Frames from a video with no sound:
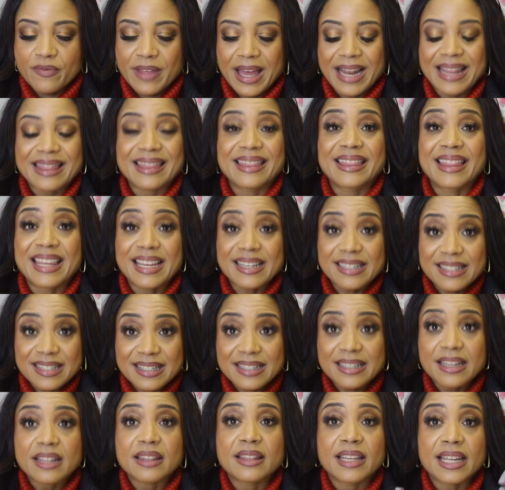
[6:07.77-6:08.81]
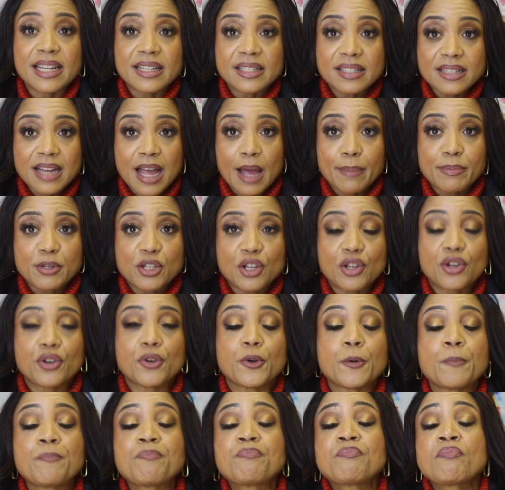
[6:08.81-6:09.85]
that this, these top
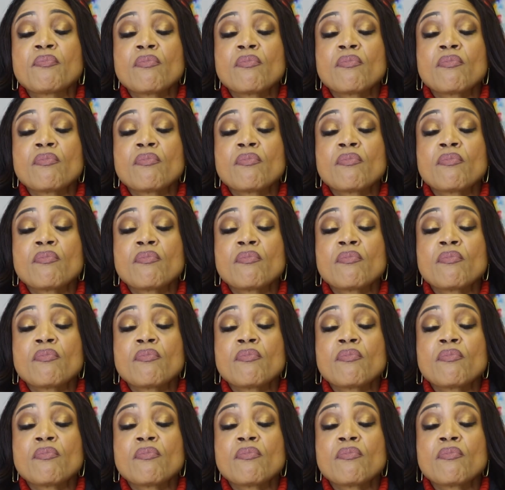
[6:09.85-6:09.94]
two,